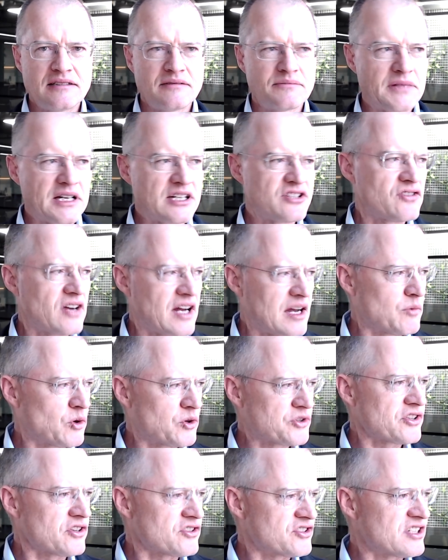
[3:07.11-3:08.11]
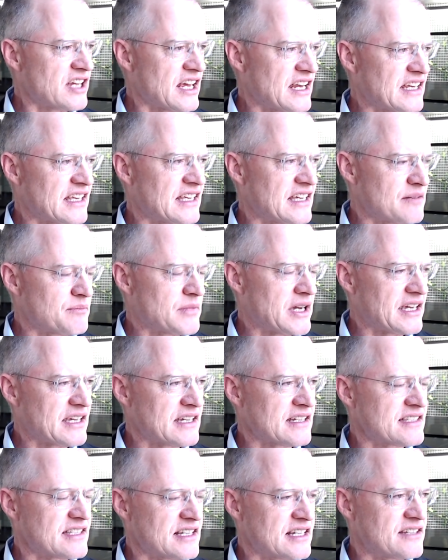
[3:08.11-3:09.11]
Mind you, I'm also standing here making
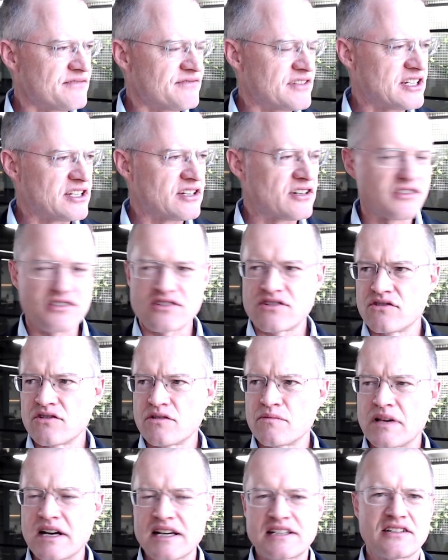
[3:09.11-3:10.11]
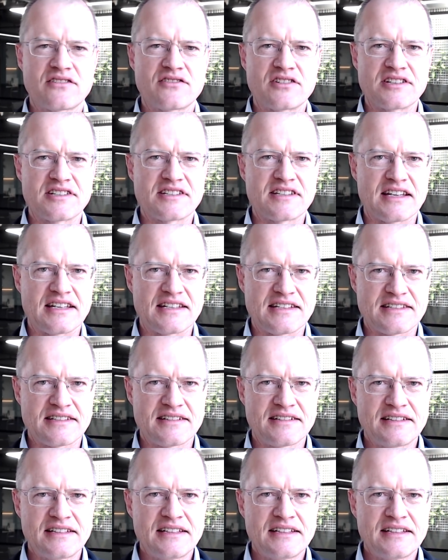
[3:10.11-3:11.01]
silly videos, so who am I to criticize?